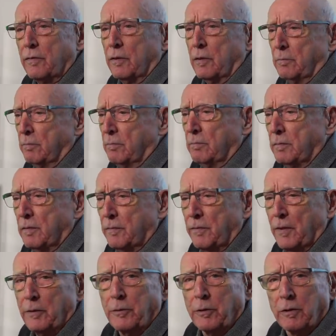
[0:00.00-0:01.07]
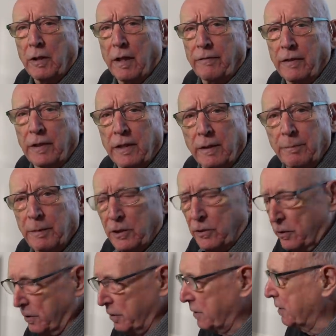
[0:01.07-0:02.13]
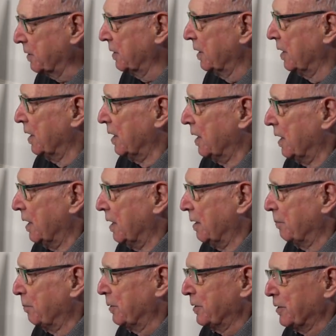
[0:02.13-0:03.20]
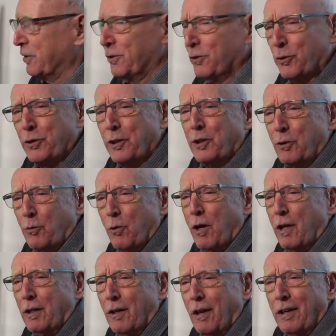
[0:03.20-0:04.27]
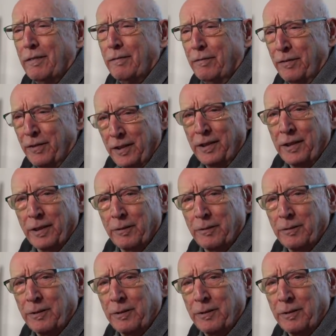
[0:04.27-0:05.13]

from photographic images, but there's nothing quite like video